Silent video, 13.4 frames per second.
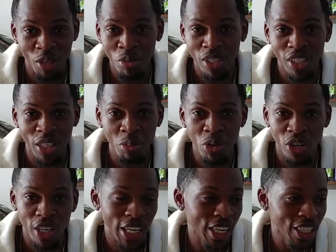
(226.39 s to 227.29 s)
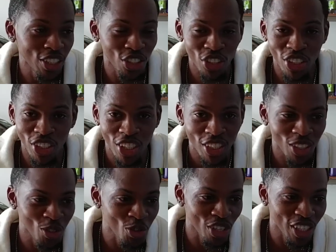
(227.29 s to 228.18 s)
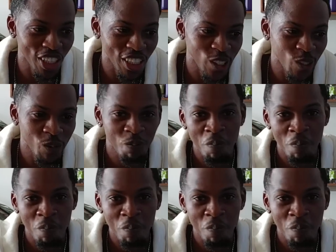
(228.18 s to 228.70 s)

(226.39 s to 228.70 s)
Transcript: I mean, dead broke. I had just started working,